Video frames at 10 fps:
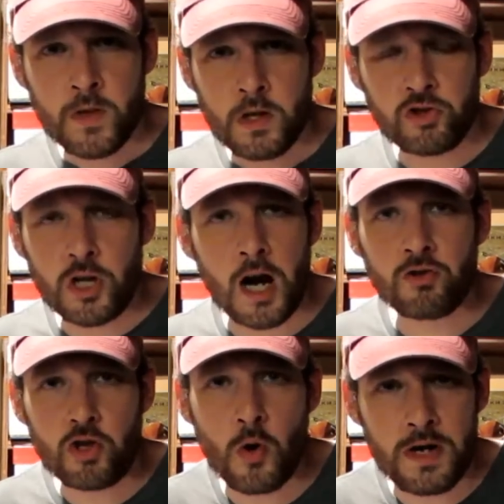Your
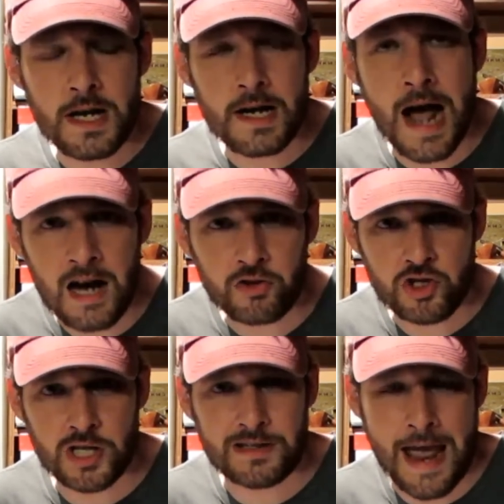cigars don't need an
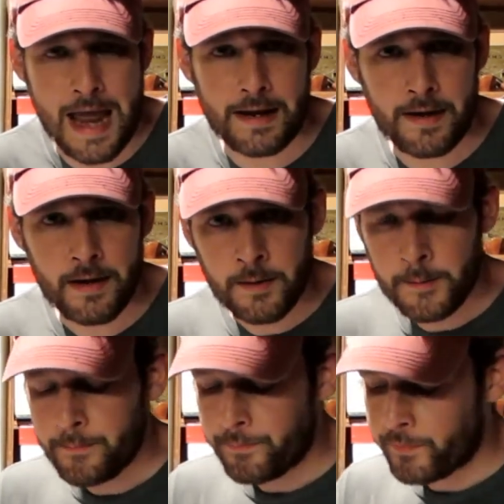oxygen tank.
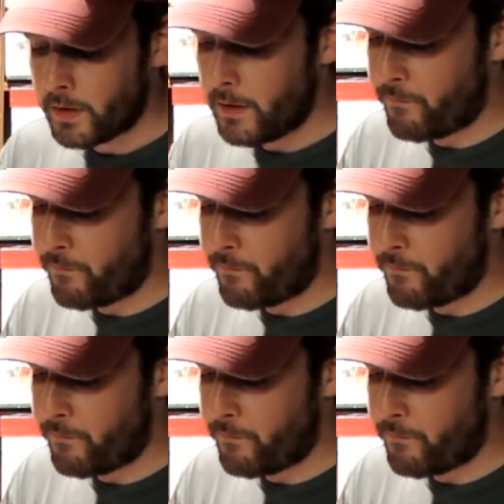Your